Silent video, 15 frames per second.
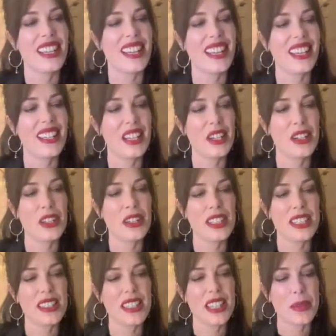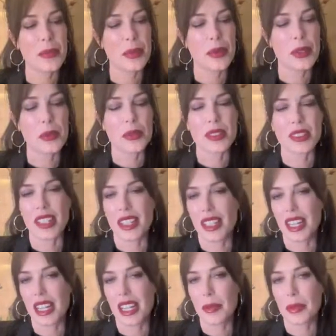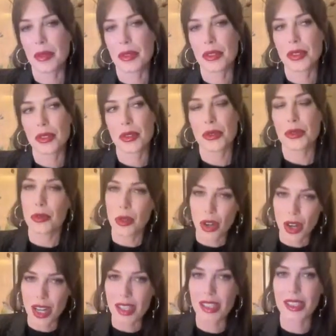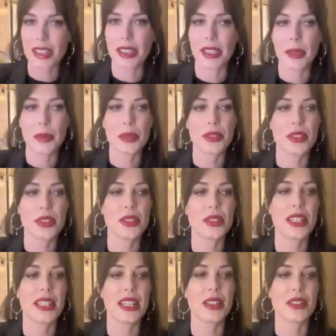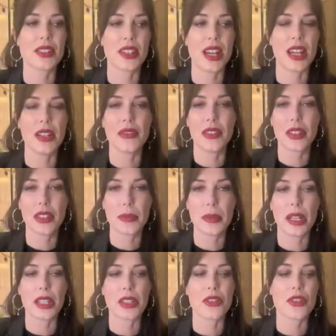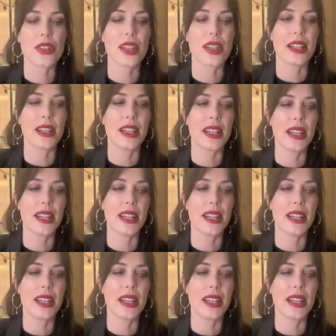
And I already at that point was unable to walk, unable to get outside very much. And I